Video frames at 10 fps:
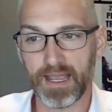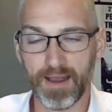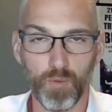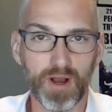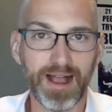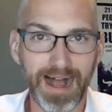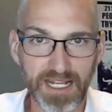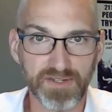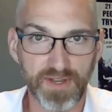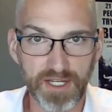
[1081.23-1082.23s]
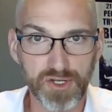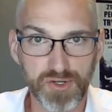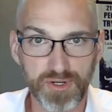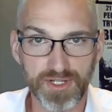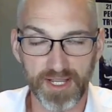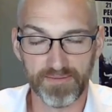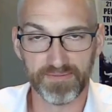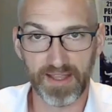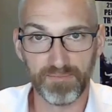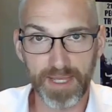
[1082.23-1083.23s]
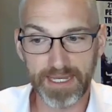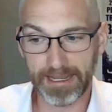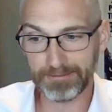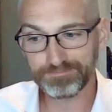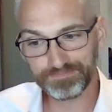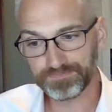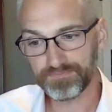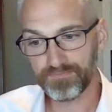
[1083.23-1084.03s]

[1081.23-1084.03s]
and what kinds of industries they've, they've been in.